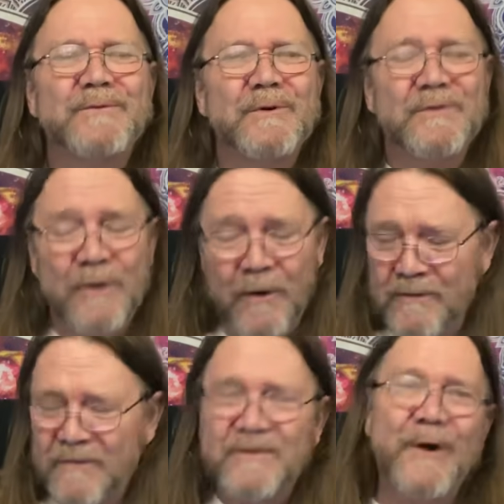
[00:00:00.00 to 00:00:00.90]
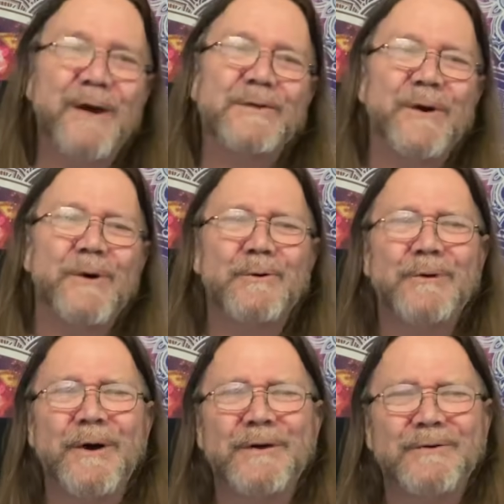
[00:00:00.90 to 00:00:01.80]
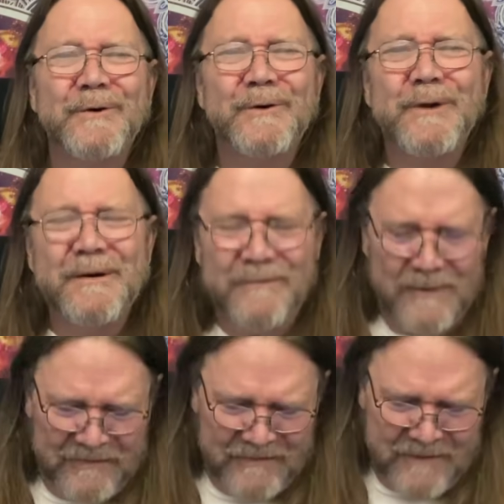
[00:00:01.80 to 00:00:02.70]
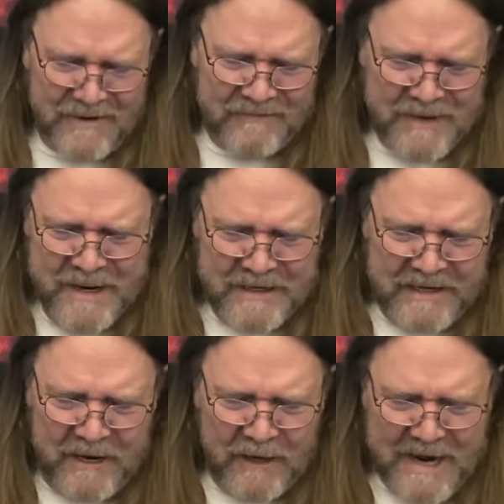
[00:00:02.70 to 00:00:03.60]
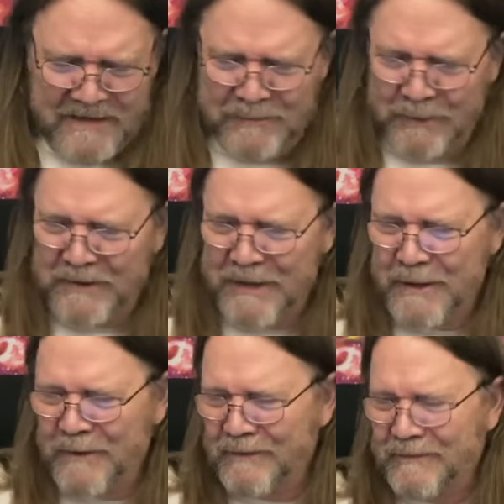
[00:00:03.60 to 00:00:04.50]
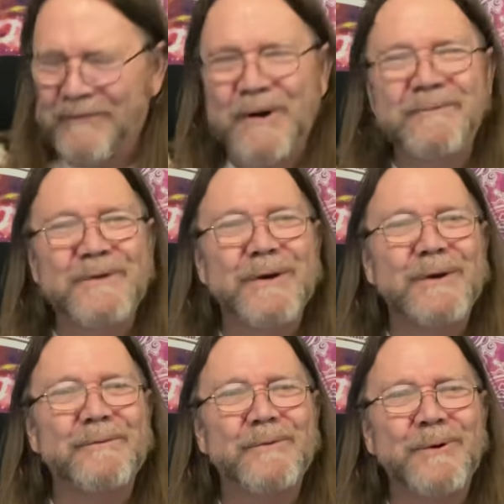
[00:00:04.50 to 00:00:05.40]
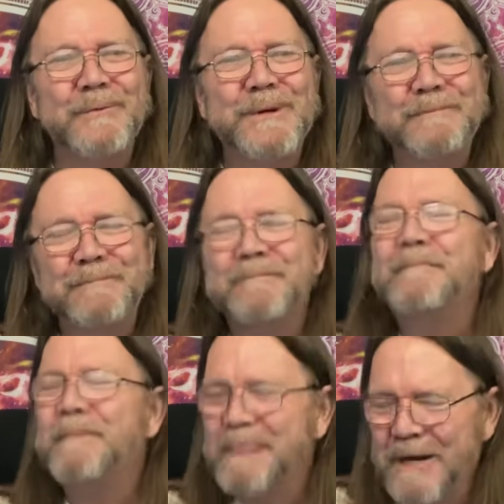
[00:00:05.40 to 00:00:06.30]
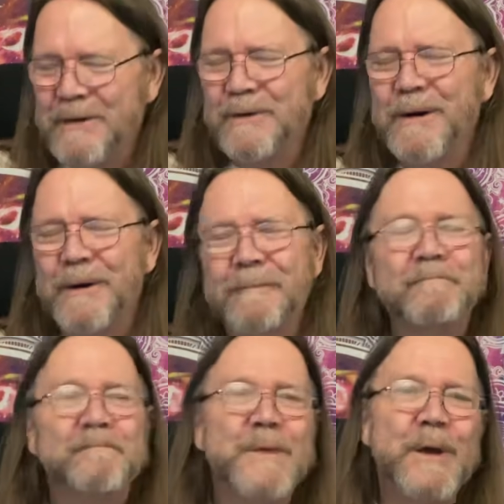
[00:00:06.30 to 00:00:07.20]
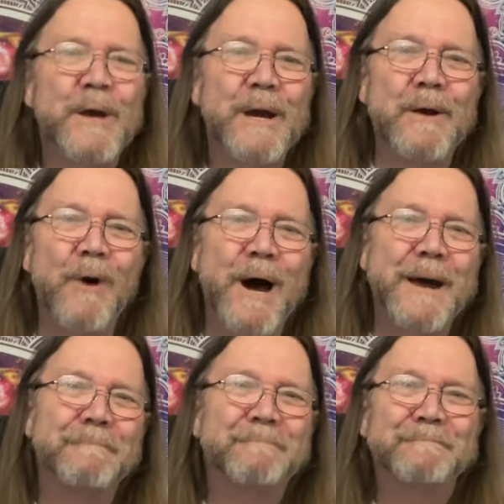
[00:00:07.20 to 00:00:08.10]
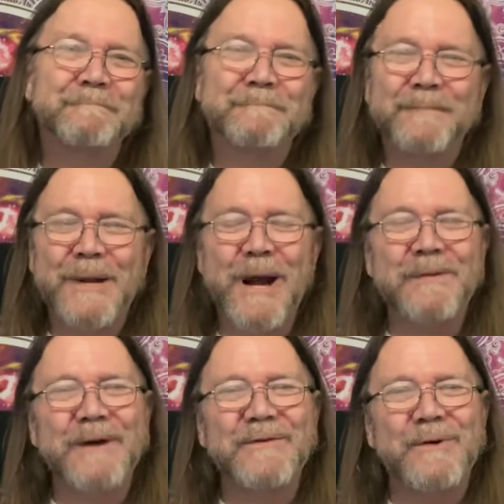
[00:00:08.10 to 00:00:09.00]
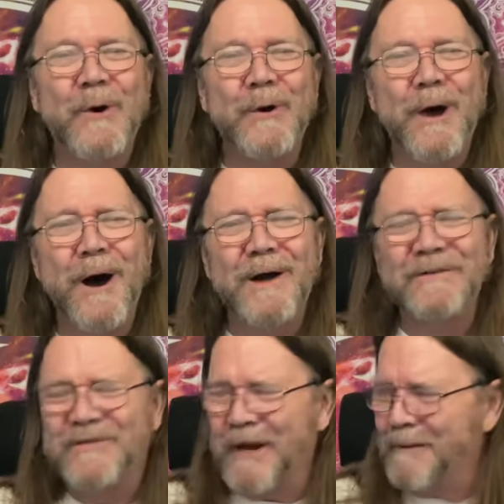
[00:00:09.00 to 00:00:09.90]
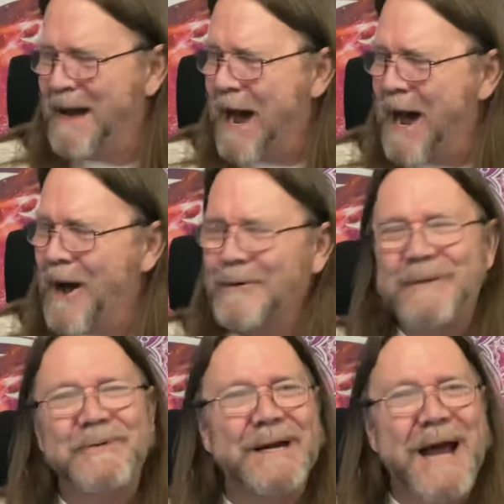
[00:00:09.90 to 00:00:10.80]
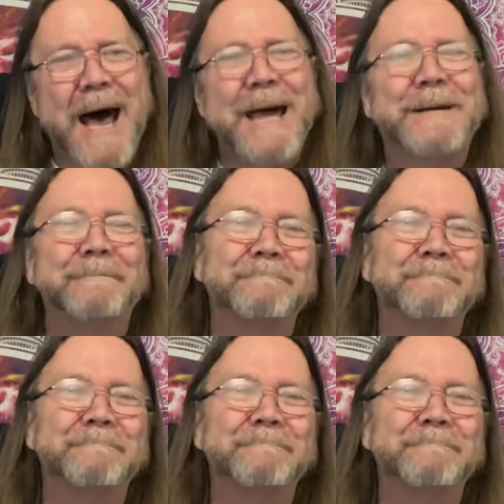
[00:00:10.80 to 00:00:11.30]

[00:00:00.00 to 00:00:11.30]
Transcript: There's also signed tarot decks and all that fun stuff. Carol Ann's put together a fun video for me. Thank you, Carol. Anyway, a lot of things going on. Check them out if you'd like.